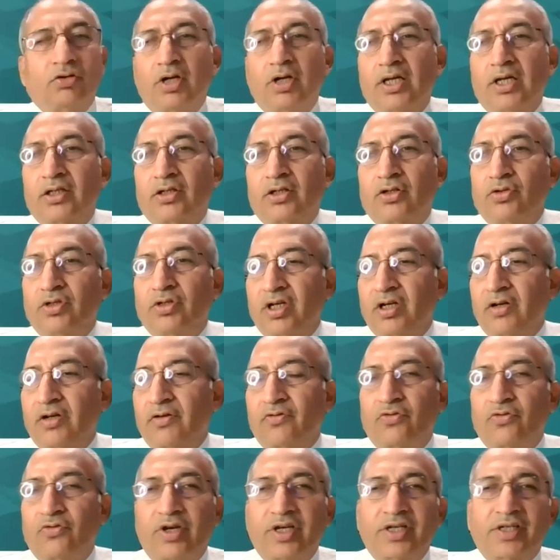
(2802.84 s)
you last two set
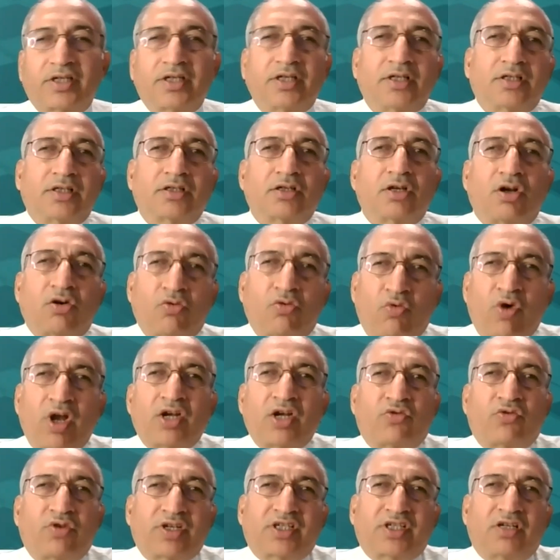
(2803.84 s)
of questions, or
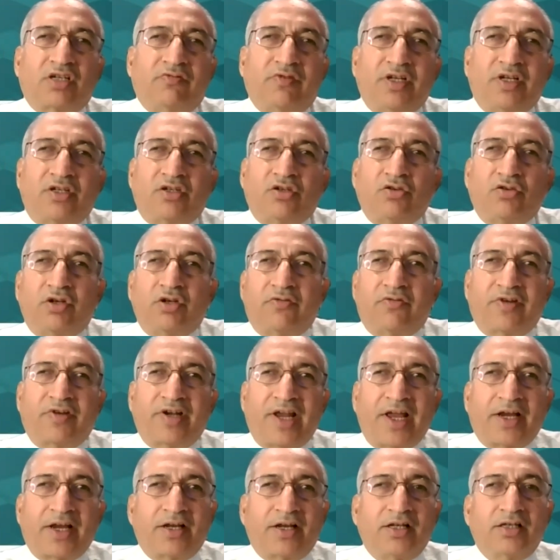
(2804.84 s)
one question with two
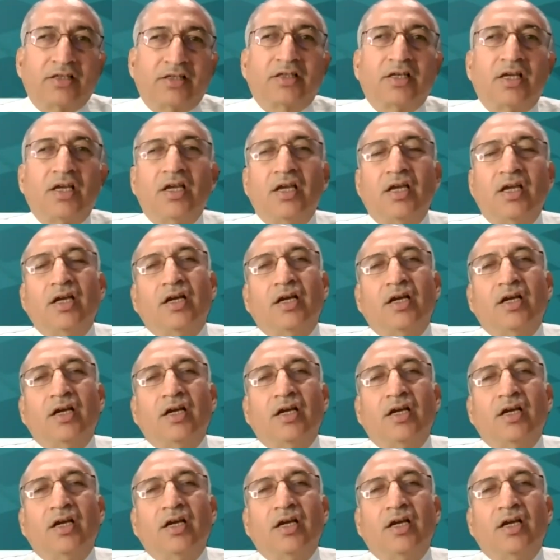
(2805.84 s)
different angles,